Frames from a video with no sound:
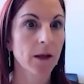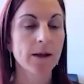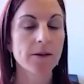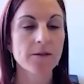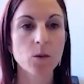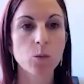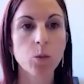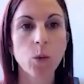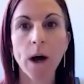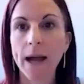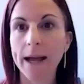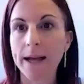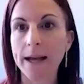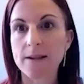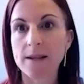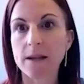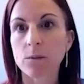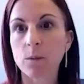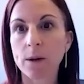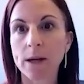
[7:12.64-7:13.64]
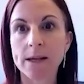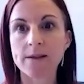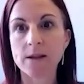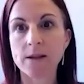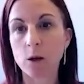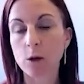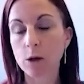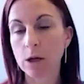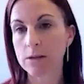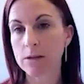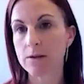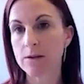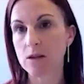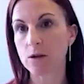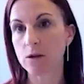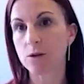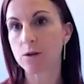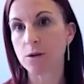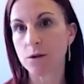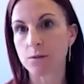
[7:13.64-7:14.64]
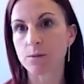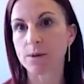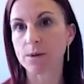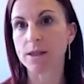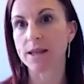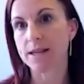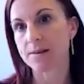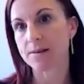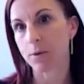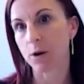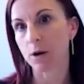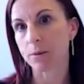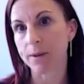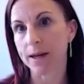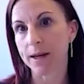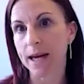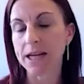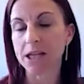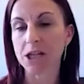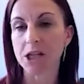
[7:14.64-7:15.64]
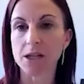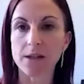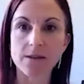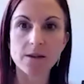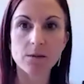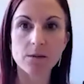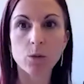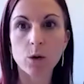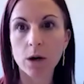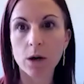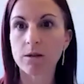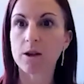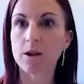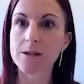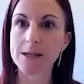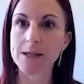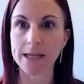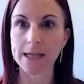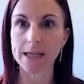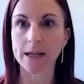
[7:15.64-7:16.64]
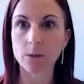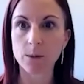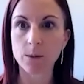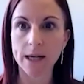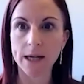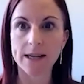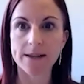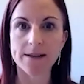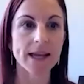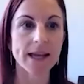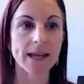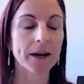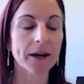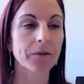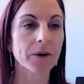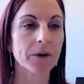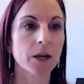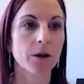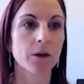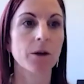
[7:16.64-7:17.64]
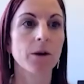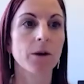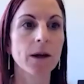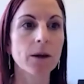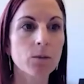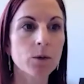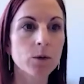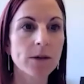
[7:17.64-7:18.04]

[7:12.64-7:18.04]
So why is it we're so concerned with these populations, and what are those inequities that are occurring?